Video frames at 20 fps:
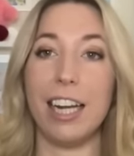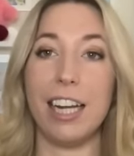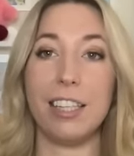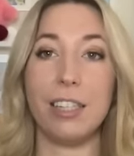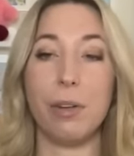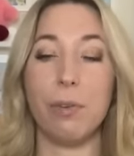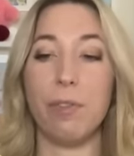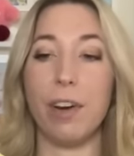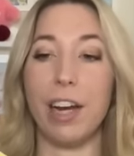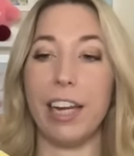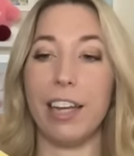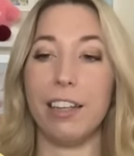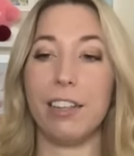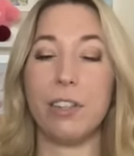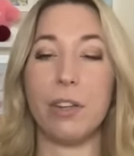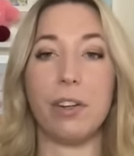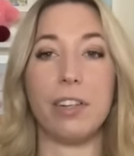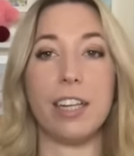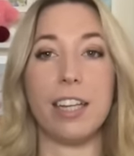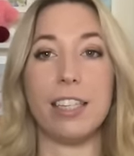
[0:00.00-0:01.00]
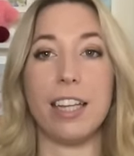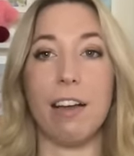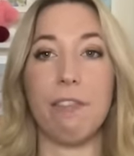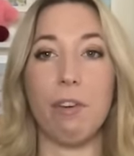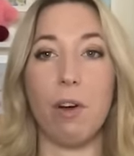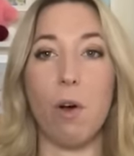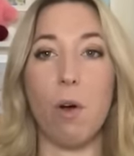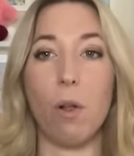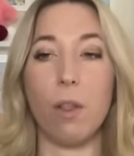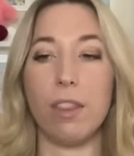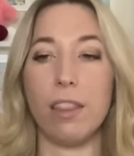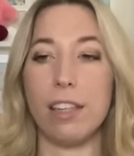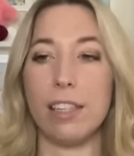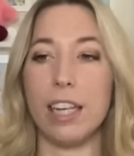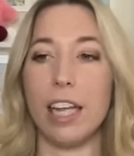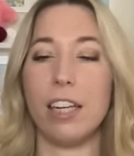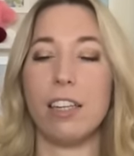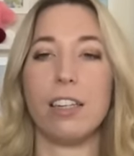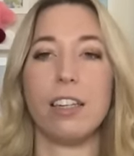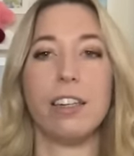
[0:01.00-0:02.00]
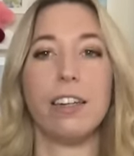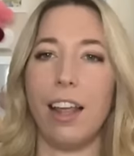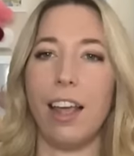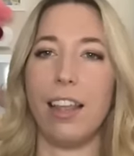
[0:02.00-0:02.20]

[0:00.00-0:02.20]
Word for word: is a ring, so it does have a hole in the center.